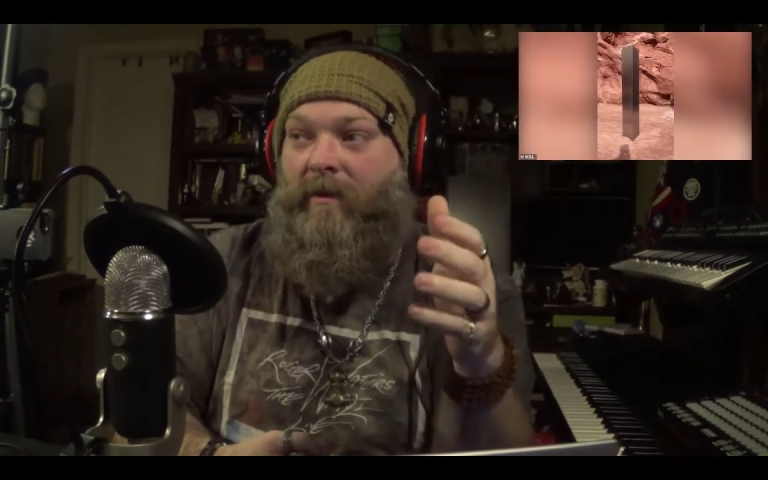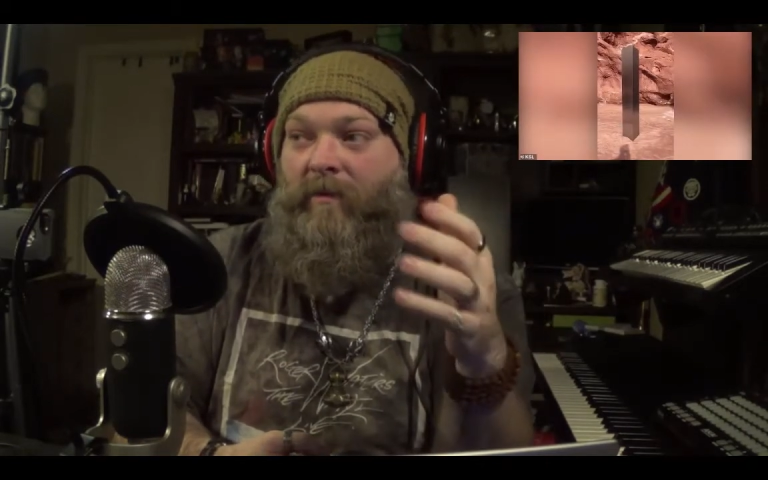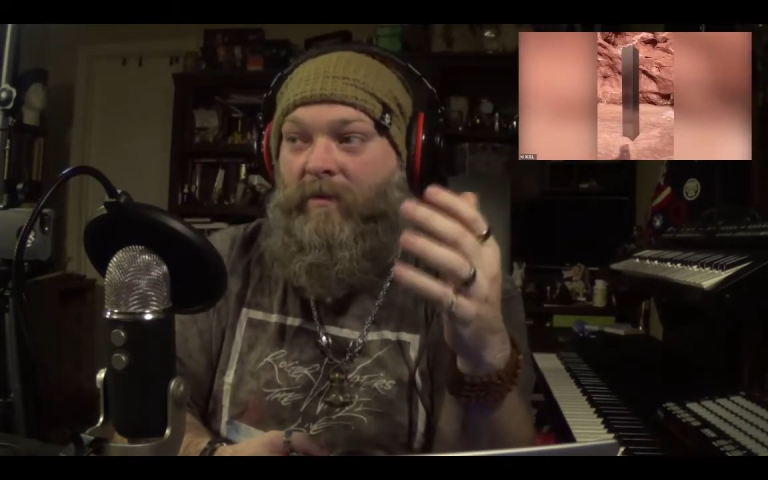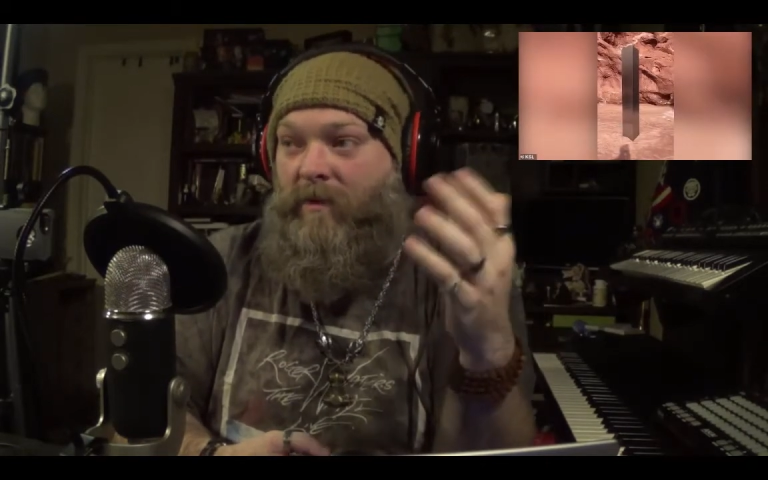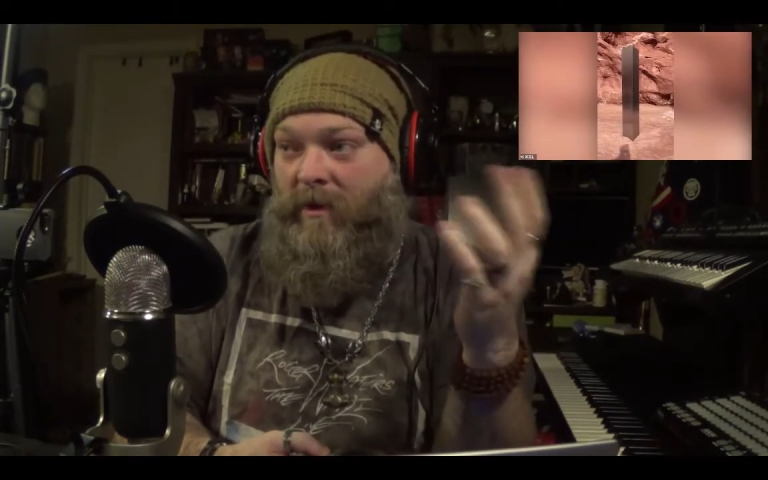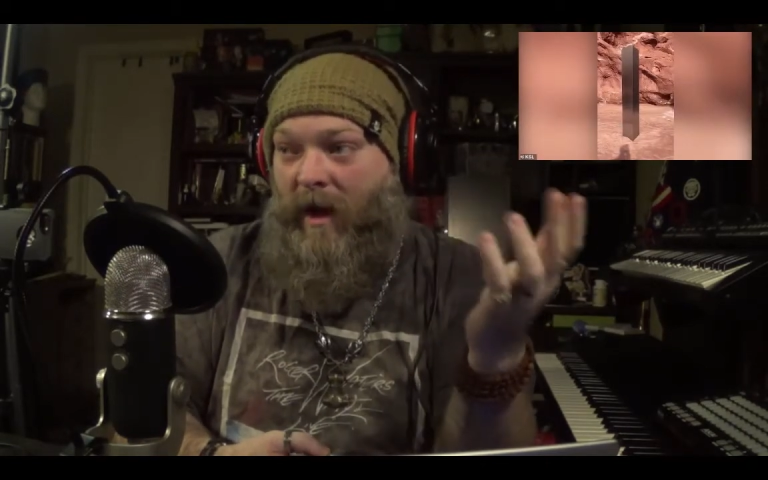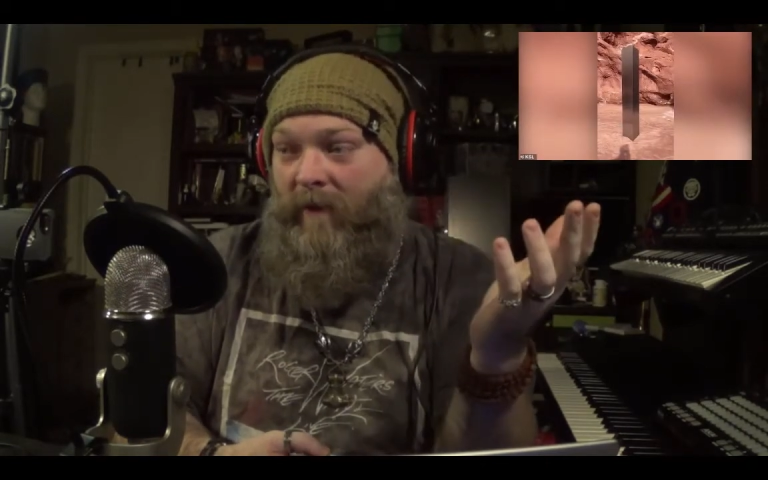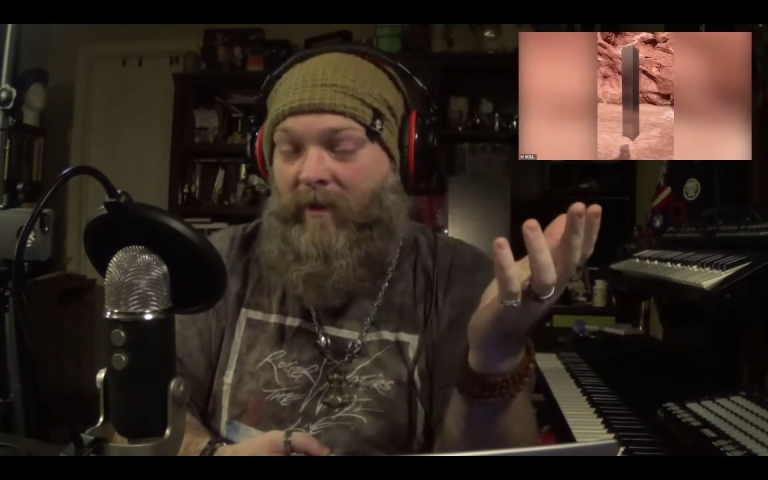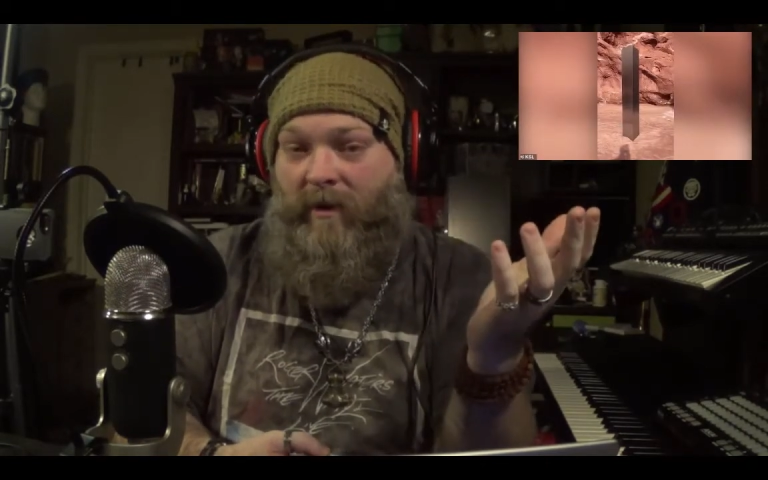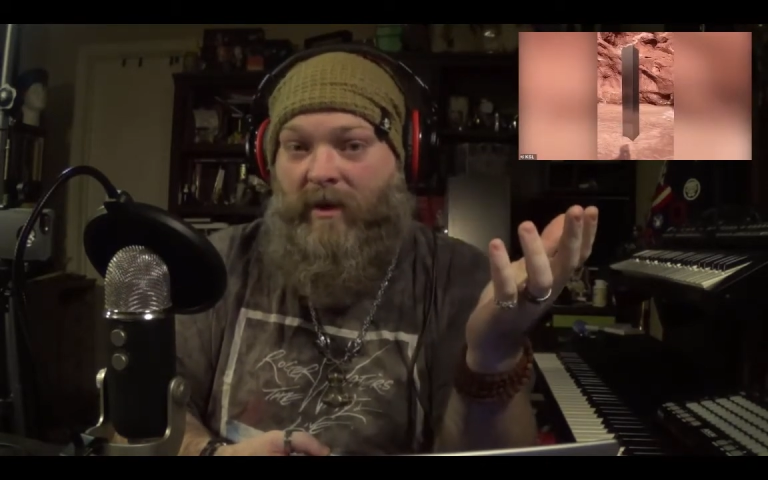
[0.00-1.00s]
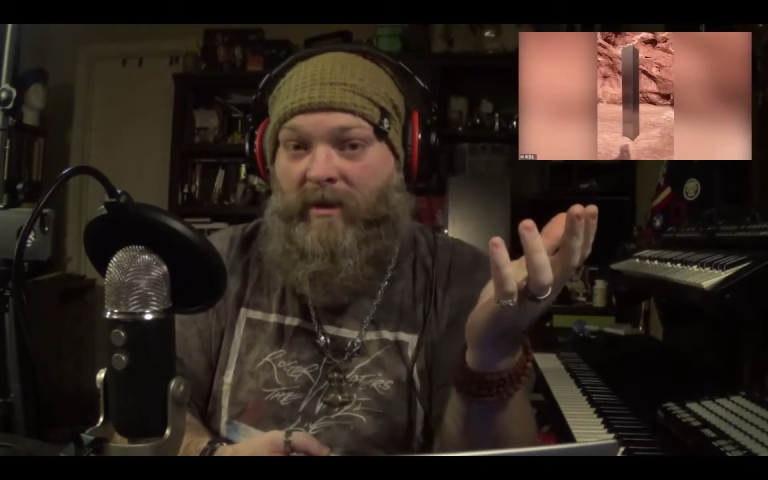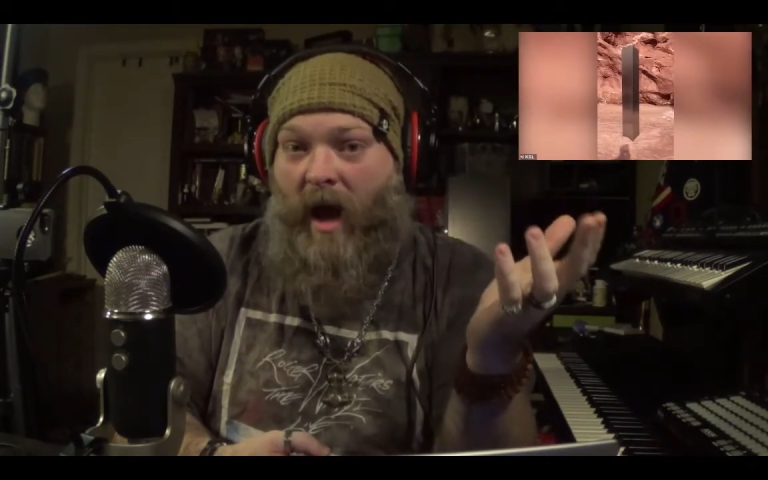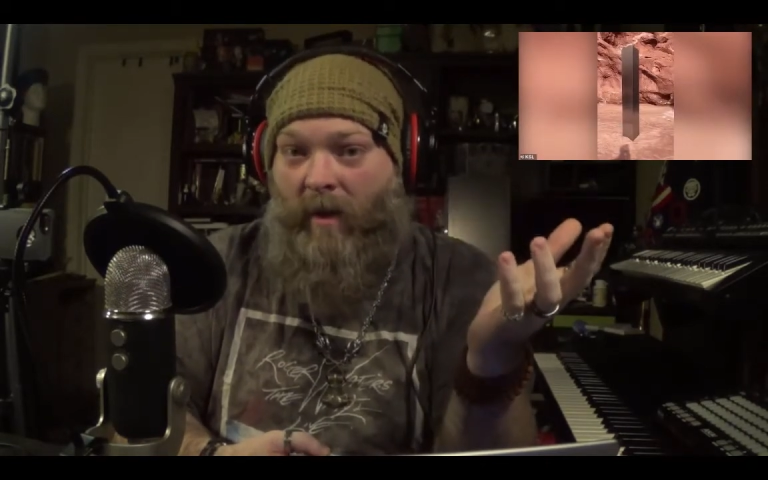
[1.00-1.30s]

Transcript: and having these